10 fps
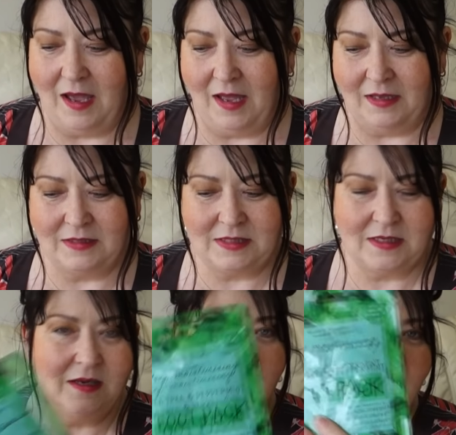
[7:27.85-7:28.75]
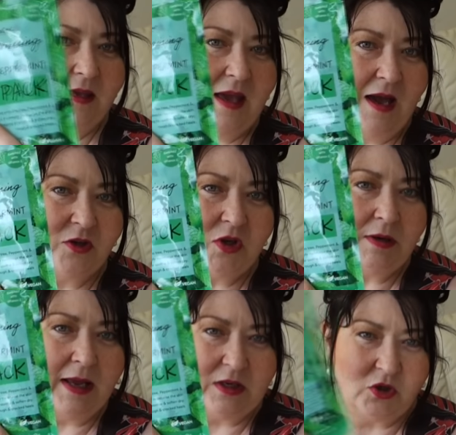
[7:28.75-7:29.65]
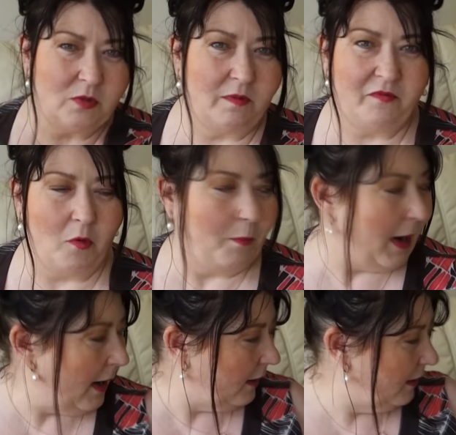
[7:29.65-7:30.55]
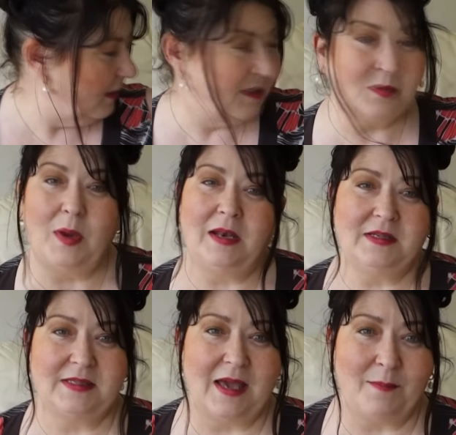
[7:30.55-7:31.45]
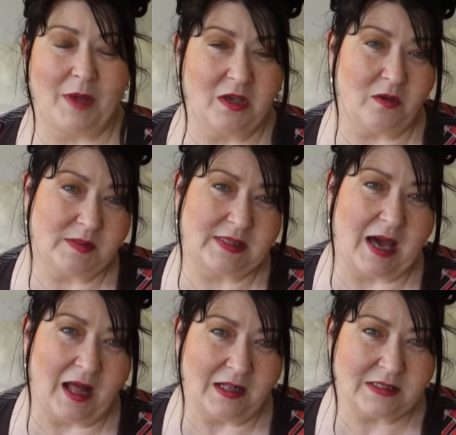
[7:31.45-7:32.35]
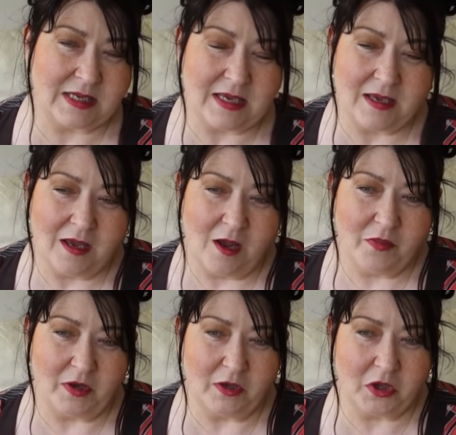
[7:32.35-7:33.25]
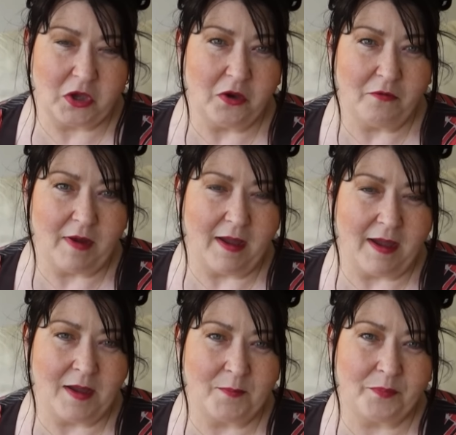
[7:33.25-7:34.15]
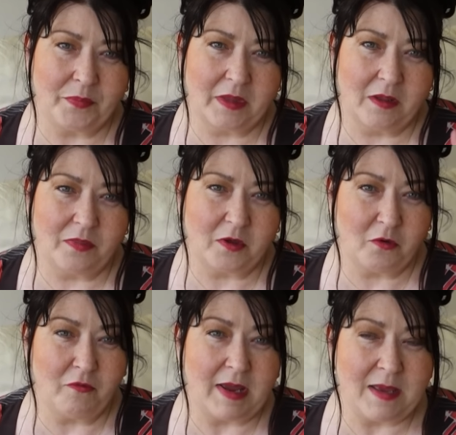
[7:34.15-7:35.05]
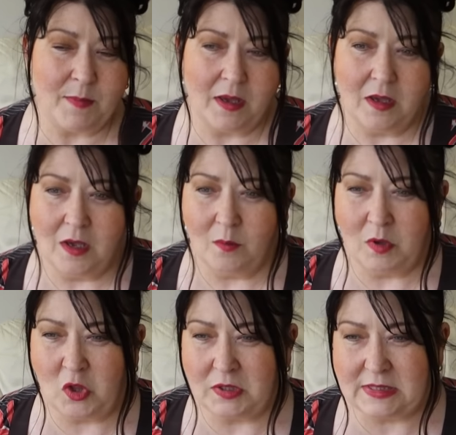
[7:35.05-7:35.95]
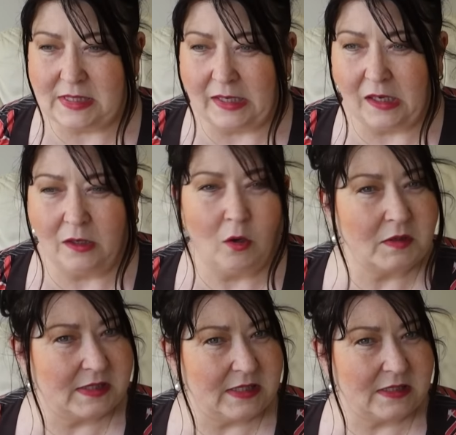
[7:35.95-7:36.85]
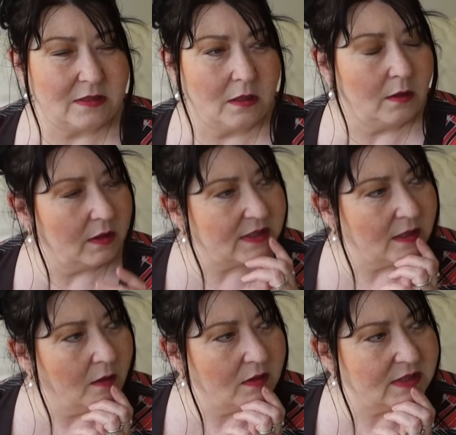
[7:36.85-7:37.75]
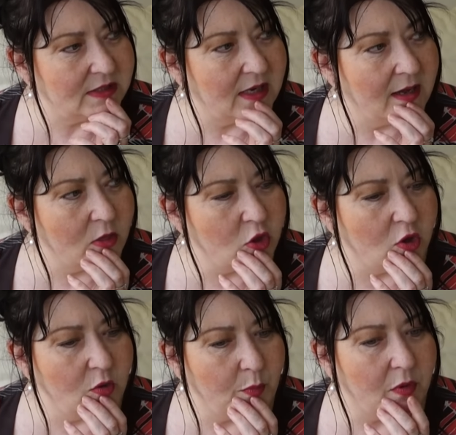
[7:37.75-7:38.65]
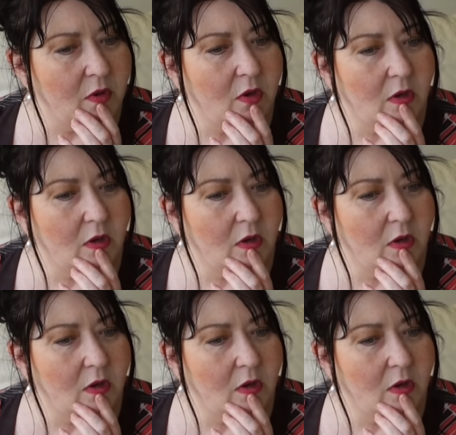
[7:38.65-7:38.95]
and yeah I do like to do a foot pack as well as um, I use the Aldi the Lacura um, the cream which is the Loxi. is it L'Occitane tube